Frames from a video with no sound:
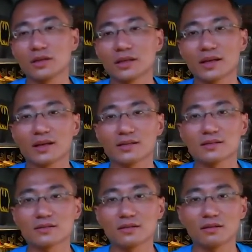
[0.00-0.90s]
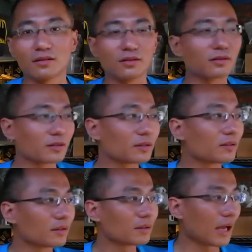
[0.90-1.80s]
Yeah. All around the world?
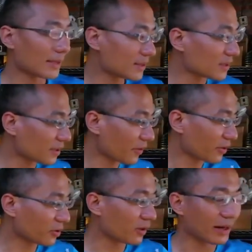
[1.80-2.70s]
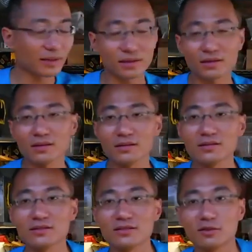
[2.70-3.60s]
So I think it's a very cool idea.
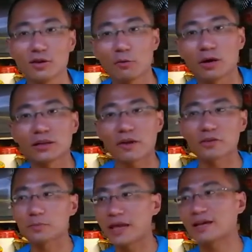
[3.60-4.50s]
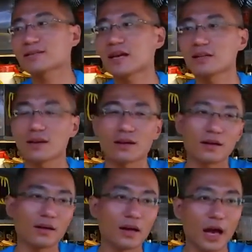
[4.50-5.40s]
So I want to have a place and
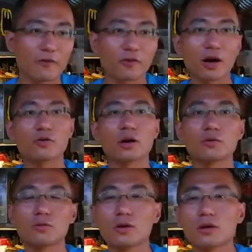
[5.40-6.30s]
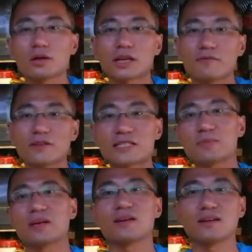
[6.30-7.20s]
everyone around the world can visit
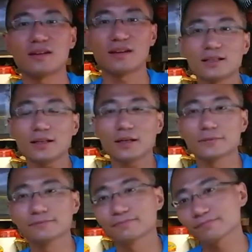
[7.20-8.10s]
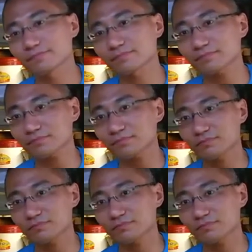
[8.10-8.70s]
me. Have you ever traveled yourself?